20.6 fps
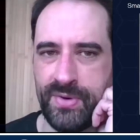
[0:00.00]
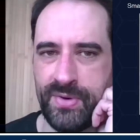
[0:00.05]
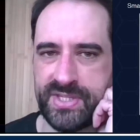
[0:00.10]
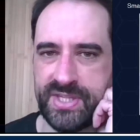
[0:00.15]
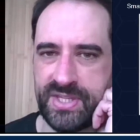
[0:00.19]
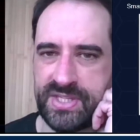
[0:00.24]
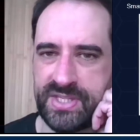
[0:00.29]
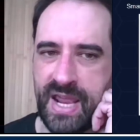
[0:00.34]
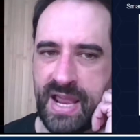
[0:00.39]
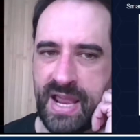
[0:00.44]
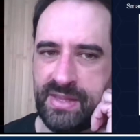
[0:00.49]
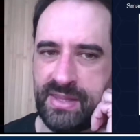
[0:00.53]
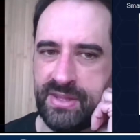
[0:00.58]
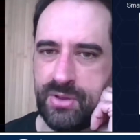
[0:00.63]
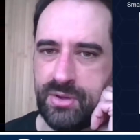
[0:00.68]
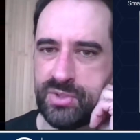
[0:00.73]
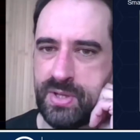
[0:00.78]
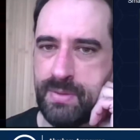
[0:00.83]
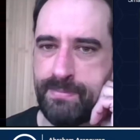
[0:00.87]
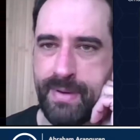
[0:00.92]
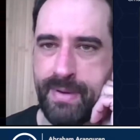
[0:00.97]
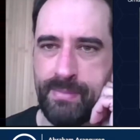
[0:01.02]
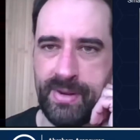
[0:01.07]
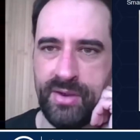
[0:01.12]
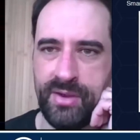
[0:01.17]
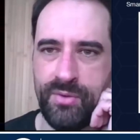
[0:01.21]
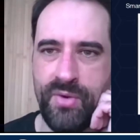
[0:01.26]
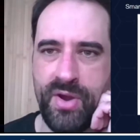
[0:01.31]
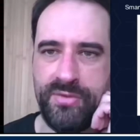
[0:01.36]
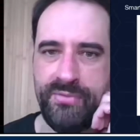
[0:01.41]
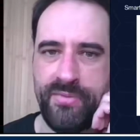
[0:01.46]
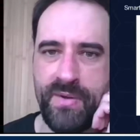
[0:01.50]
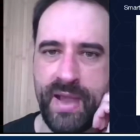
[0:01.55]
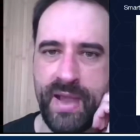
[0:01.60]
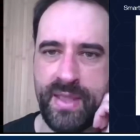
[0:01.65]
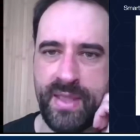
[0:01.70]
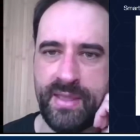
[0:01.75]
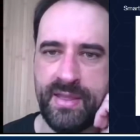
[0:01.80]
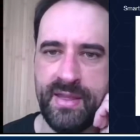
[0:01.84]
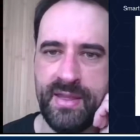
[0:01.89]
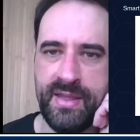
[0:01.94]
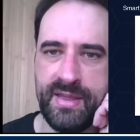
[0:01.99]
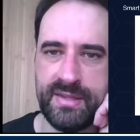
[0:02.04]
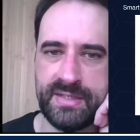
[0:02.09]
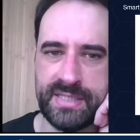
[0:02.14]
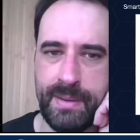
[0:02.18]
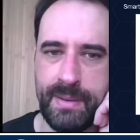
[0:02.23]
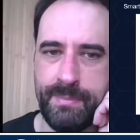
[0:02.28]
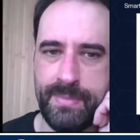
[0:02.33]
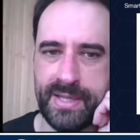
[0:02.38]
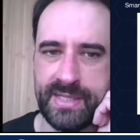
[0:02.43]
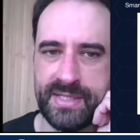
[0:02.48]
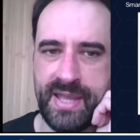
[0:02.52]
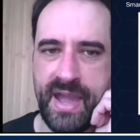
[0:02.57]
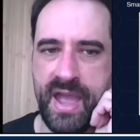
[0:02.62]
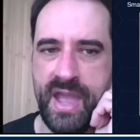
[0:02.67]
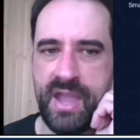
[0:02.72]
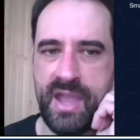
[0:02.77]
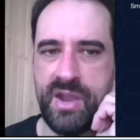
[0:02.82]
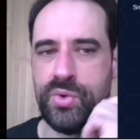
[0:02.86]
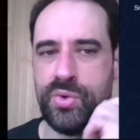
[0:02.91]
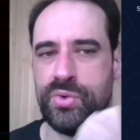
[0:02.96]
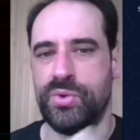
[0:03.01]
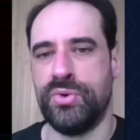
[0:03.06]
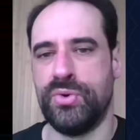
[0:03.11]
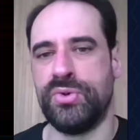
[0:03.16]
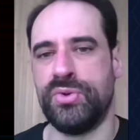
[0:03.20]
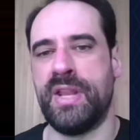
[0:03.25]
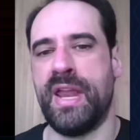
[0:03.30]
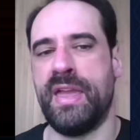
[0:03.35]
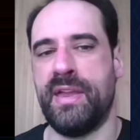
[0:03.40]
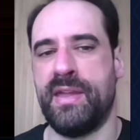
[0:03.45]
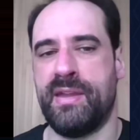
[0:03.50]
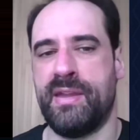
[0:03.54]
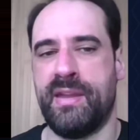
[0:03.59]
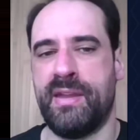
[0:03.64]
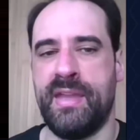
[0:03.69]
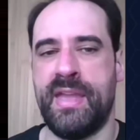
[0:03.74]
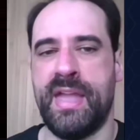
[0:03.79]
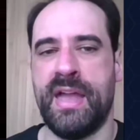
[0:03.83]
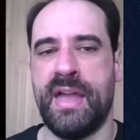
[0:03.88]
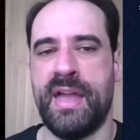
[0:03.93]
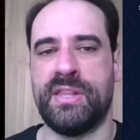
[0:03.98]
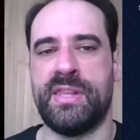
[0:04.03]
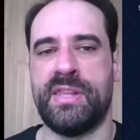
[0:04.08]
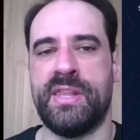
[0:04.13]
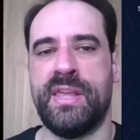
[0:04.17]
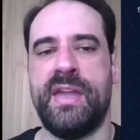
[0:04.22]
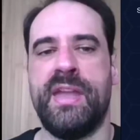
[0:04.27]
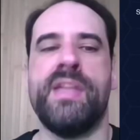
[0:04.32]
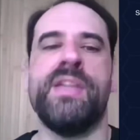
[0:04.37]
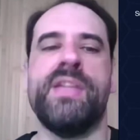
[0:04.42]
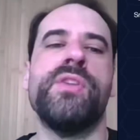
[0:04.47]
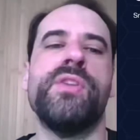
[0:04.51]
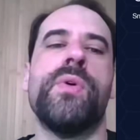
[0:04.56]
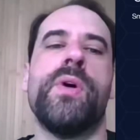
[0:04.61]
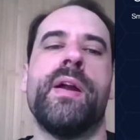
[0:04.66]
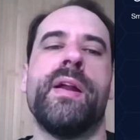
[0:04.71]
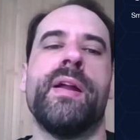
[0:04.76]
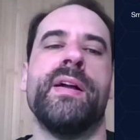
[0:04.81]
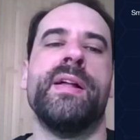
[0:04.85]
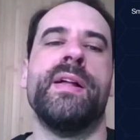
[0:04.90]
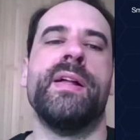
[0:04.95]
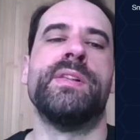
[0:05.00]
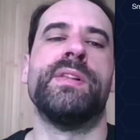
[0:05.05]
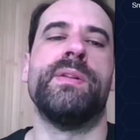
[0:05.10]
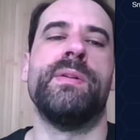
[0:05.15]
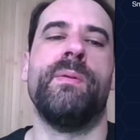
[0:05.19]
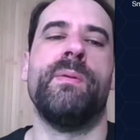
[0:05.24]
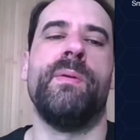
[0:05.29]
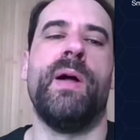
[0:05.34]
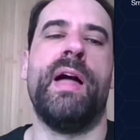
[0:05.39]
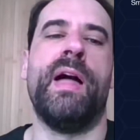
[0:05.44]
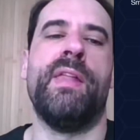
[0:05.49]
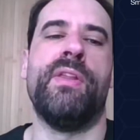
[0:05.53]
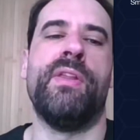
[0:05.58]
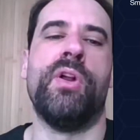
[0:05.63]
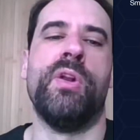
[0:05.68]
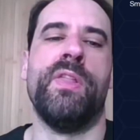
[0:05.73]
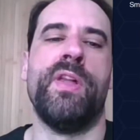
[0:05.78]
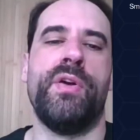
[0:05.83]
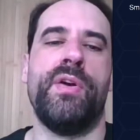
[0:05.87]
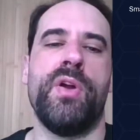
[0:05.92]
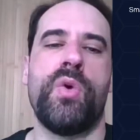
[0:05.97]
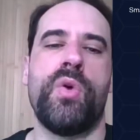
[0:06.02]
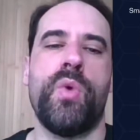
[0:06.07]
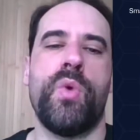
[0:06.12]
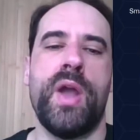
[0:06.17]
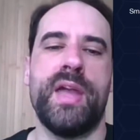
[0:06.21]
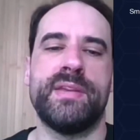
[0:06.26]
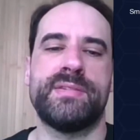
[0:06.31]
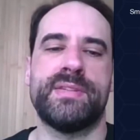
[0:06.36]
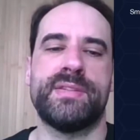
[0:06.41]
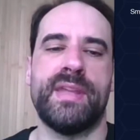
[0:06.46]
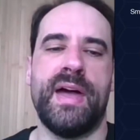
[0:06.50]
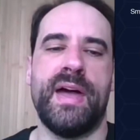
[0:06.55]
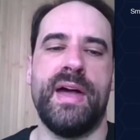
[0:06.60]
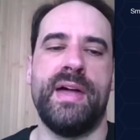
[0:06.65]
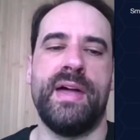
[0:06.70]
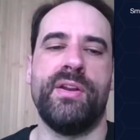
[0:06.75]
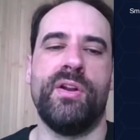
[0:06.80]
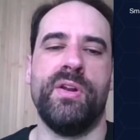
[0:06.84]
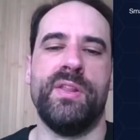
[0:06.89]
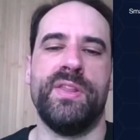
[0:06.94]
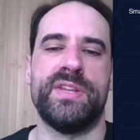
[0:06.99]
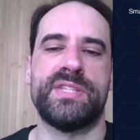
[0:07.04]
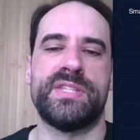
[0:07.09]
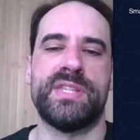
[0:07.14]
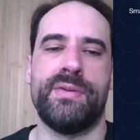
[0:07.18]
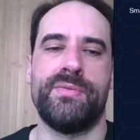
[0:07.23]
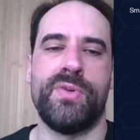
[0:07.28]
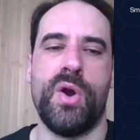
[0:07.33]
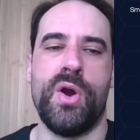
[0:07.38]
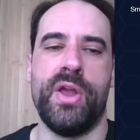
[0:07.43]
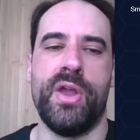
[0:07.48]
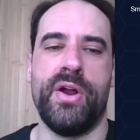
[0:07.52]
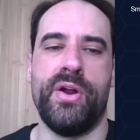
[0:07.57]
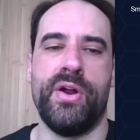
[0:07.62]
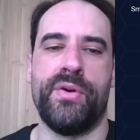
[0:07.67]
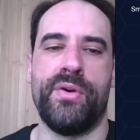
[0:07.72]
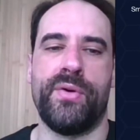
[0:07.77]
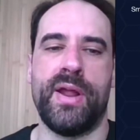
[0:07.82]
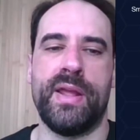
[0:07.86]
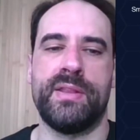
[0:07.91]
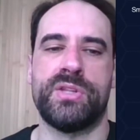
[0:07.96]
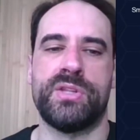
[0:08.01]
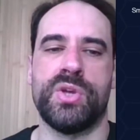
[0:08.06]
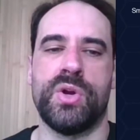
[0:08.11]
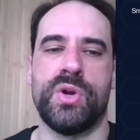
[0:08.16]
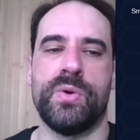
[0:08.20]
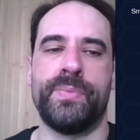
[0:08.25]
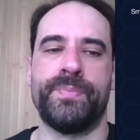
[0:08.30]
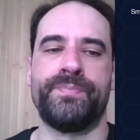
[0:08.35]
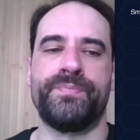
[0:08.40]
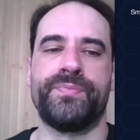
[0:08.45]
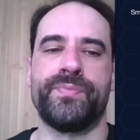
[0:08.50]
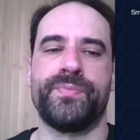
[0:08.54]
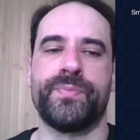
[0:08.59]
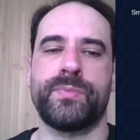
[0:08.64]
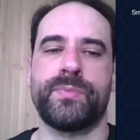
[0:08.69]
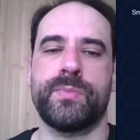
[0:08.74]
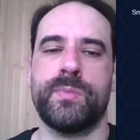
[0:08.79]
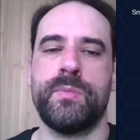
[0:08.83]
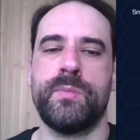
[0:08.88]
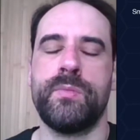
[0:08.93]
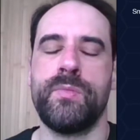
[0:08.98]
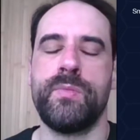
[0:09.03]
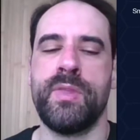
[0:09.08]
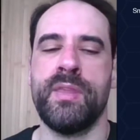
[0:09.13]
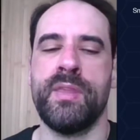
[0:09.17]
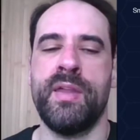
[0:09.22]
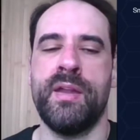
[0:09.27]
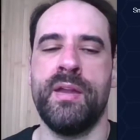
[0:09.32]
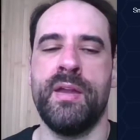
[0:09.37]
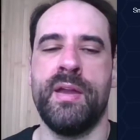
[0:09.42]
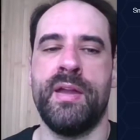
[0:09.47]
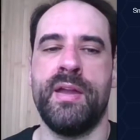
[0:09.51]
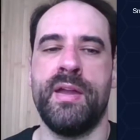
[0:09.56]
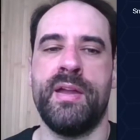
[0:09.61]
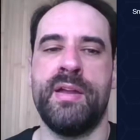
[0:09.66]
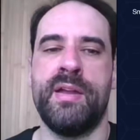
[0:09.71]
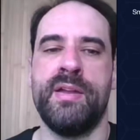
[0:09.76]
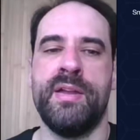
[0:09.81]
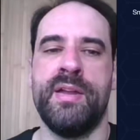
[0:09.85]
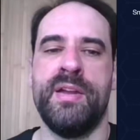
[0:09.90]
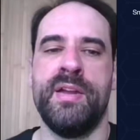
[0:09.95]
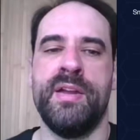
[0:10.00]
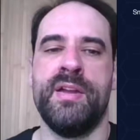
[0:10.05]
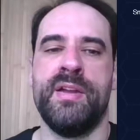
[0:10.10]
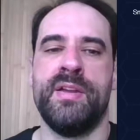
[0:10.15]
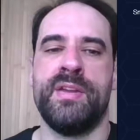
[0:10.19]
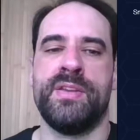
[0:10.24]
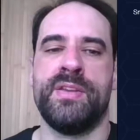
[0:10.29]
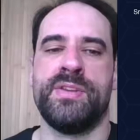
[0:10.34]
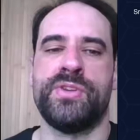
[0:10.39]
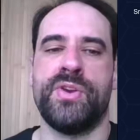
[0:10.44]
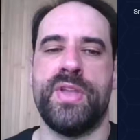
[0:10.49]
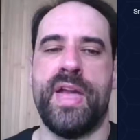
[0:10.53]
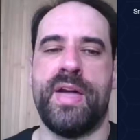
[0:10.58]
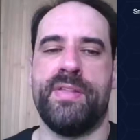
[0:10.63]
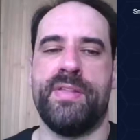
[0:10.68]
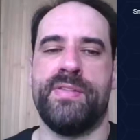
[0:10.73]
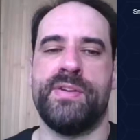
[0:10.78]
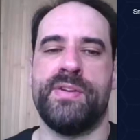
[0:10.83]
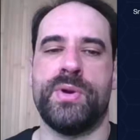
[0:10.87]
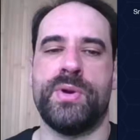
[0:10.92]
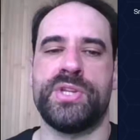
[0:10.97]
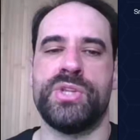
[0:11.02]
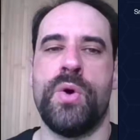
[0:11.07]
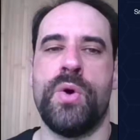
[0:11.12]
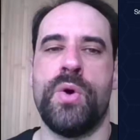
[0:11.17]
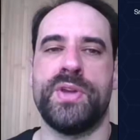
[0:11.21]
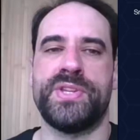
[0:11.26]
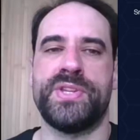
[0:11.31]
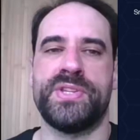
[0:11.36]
there was a child using public Wi-Fi, some bad guy could like get the URL and all the requests and all the stuff going on, right? So, so yeah, there was no